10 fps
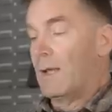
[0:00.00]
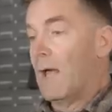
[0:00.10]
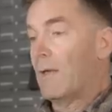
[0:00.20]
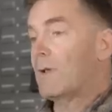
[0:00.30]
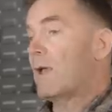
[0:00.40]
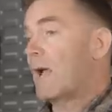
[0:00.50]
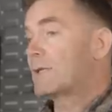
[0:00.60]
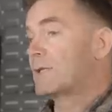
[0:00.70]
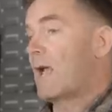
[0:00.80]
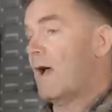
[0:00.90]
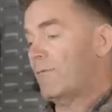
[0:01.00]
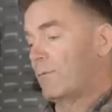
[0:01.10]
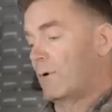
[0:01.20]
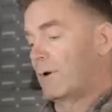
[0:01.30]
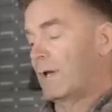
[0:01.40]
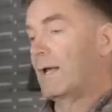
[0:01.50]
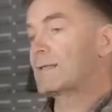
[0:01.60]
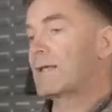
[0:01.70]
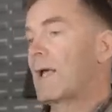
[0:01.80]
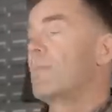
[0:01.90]
Now that I actually have one,
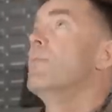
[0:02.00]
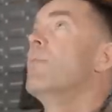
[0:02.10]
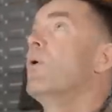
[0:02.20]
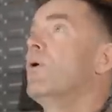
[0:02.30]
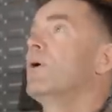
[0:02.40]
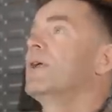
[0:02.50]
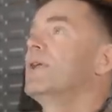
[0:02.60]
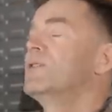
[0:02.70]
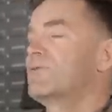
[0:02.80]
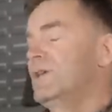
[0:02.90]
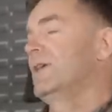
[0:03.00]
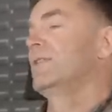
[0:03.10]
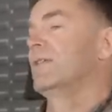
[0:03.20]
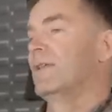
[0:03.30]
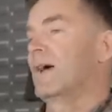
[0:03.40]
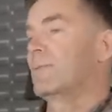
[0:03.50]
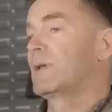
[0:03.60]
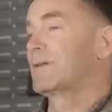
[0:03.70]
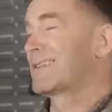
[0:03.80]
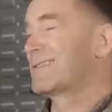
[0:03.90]
it's more intriguing than that
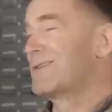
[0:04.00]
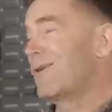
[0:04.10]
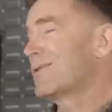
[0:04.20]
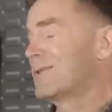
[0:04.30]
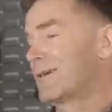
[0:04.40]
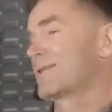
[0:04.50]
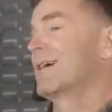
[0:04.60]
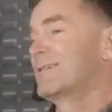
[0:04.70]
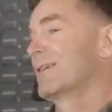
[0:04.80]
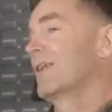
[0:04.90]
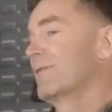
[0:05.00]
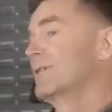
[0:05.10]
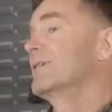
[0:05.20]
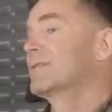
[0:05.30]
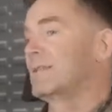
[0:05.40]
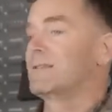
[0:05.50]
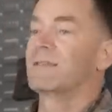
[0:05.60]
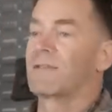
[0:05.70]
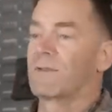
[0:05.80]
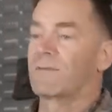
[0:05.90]
because it's not just 1911 and
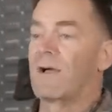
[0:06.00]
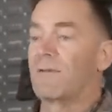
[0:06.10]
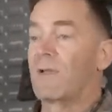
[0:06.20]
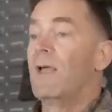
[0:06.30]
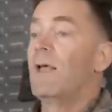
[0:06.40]
CZ-75.